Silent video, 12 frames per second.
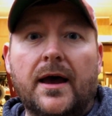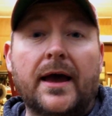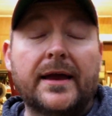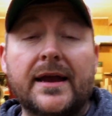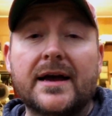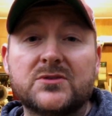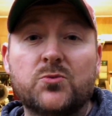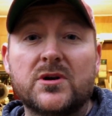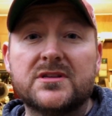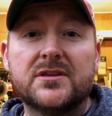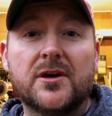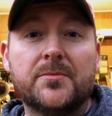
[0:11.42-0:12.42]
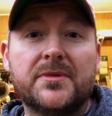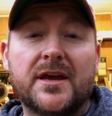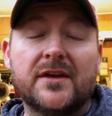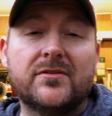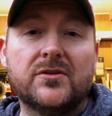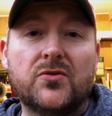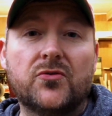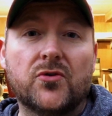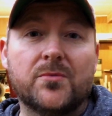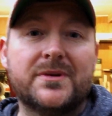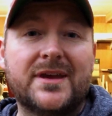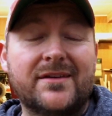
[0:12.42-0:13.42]
Hey guys, what's up? David
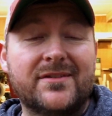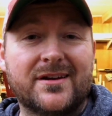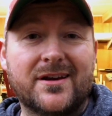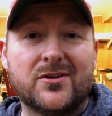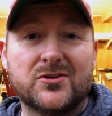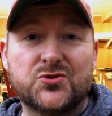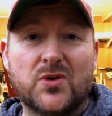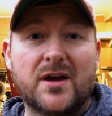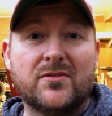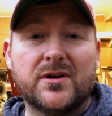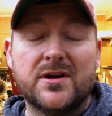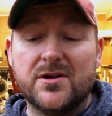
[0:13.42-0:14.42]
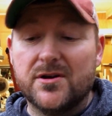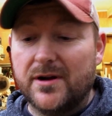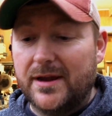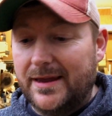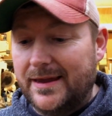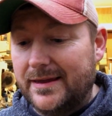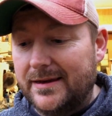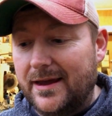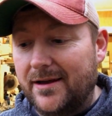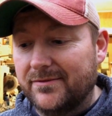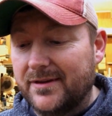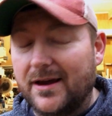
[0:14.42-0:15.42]
from David and Erin Travel here, and
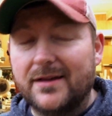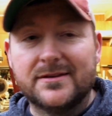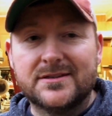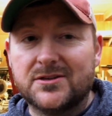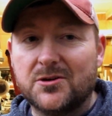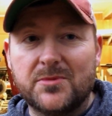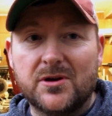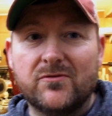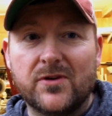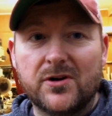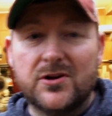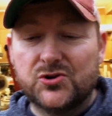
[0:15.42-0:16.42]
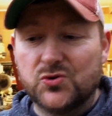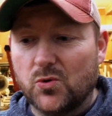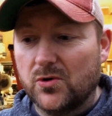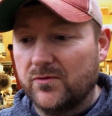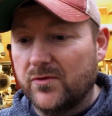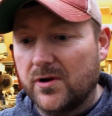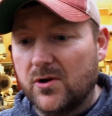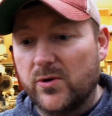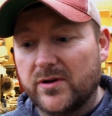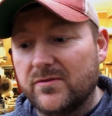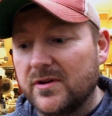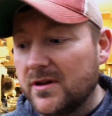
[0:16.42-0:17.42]
this is going to be a very short, very
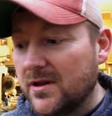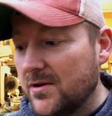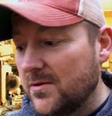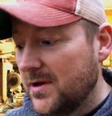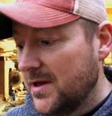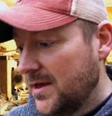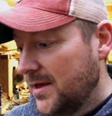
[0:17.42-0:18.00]
quick video,